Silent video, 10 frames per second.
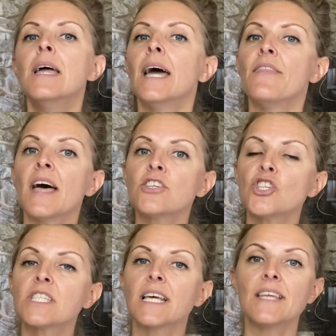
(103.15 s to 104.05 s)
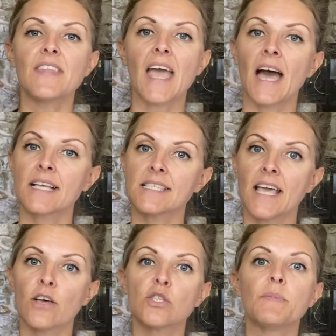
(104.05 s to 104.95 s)
And that's just letting the
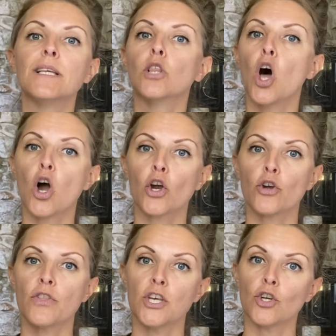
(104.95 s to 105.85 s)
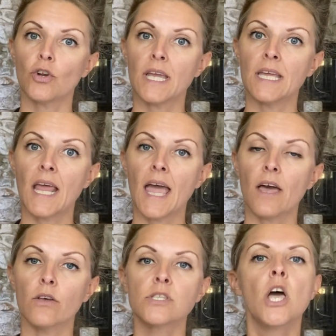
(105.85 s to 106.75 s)
exhales be longer than your
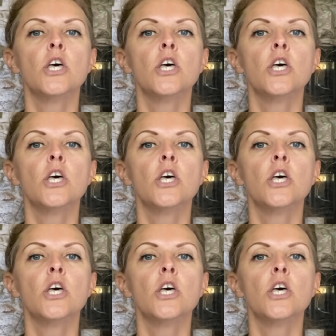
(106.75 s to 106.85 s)
inhales.